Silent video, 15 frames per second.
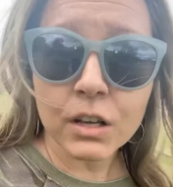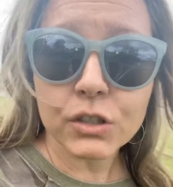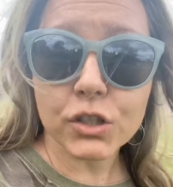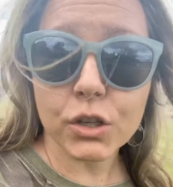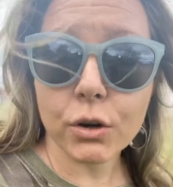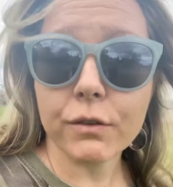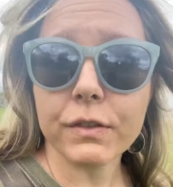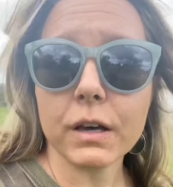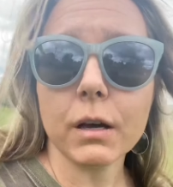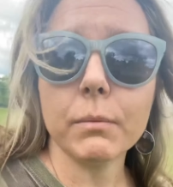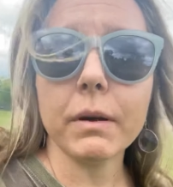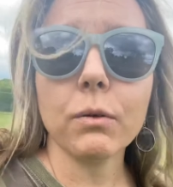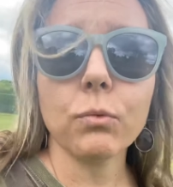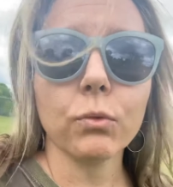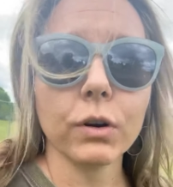2 of
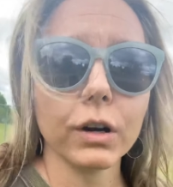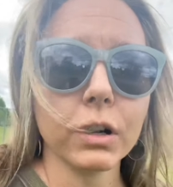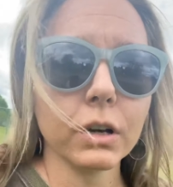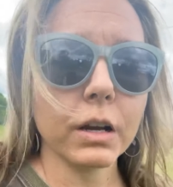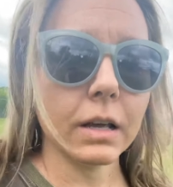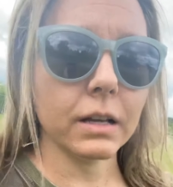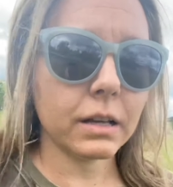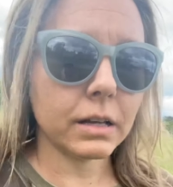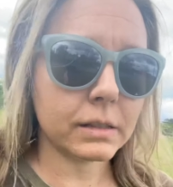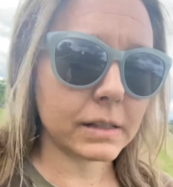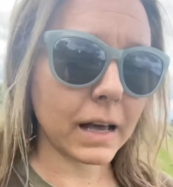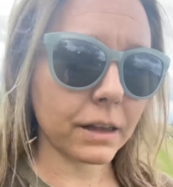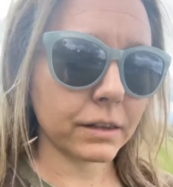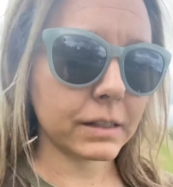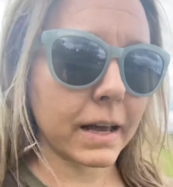them were
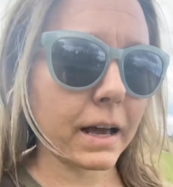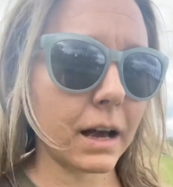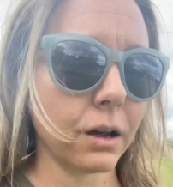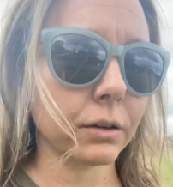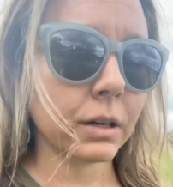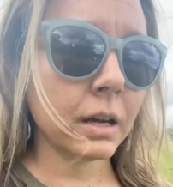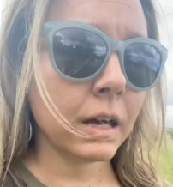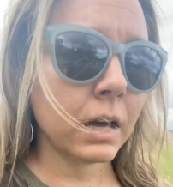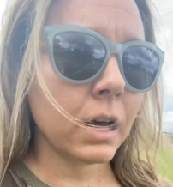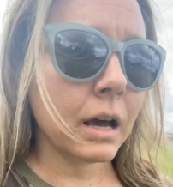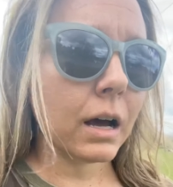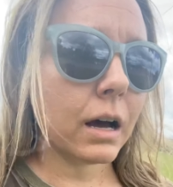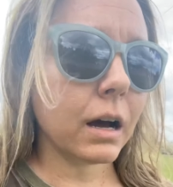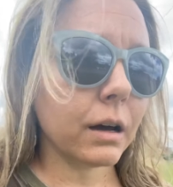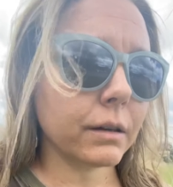south of town,
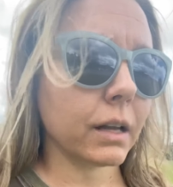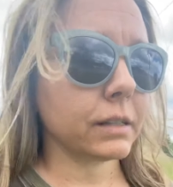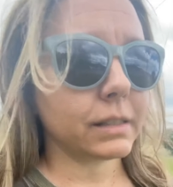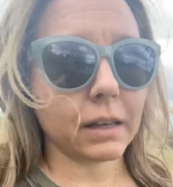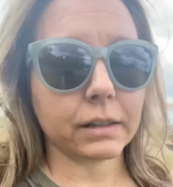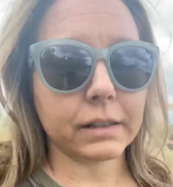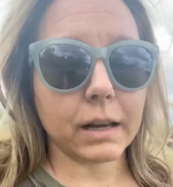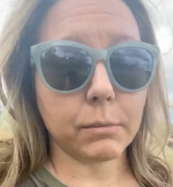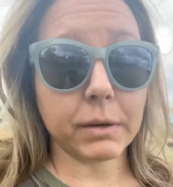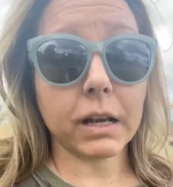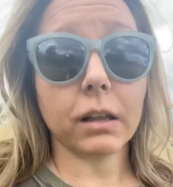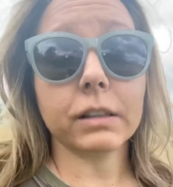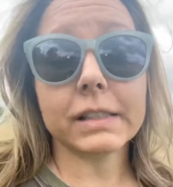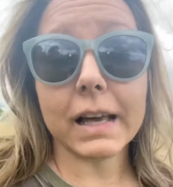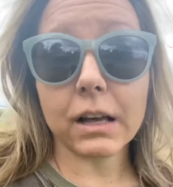not south of town, but
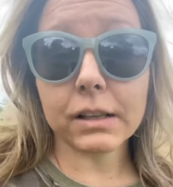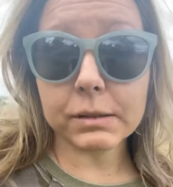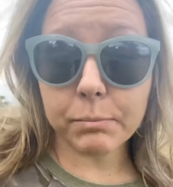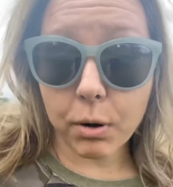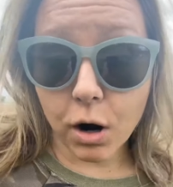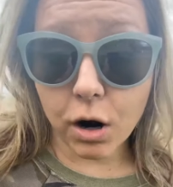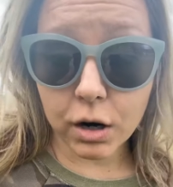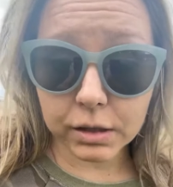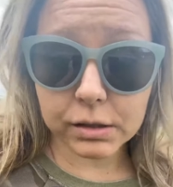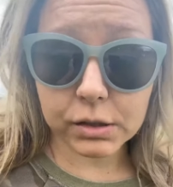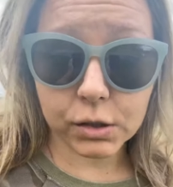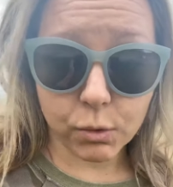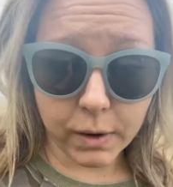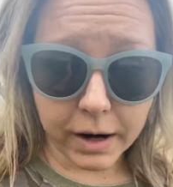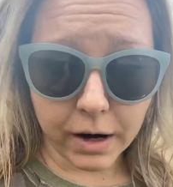on the South Park
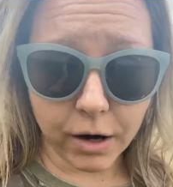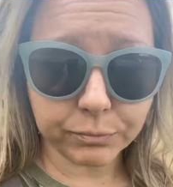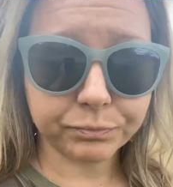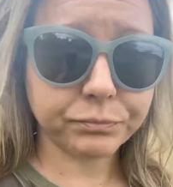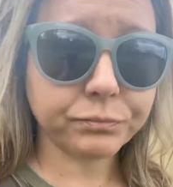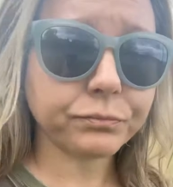Square,